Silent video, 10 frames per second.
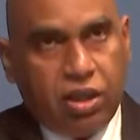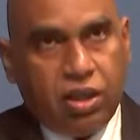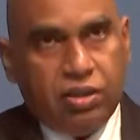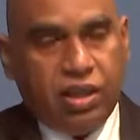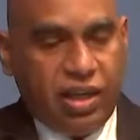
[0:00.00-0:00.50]

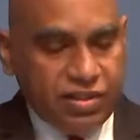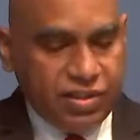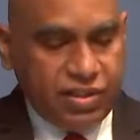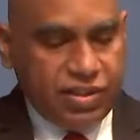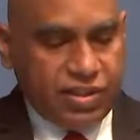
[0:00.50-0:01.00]
The
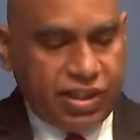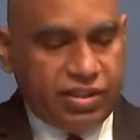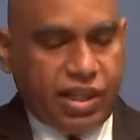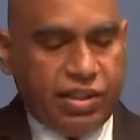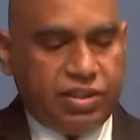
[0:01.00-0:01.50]
lesson is
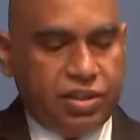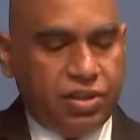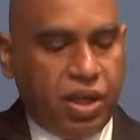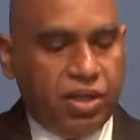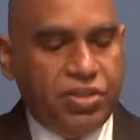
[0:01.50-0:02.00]
entitled,
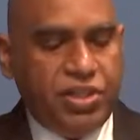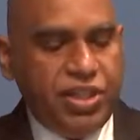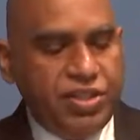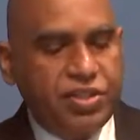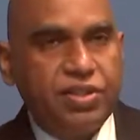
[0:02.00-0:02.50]

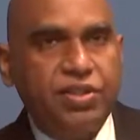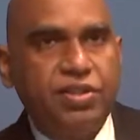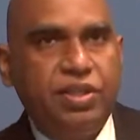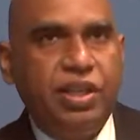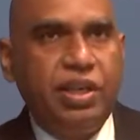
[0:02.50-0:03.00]
Jesus,
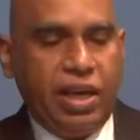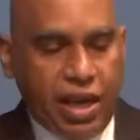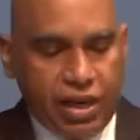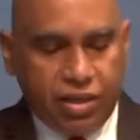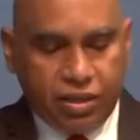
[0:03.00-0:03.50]
the
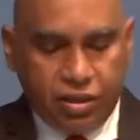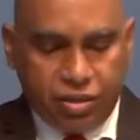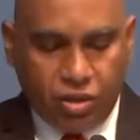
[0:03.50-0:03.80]
Anchor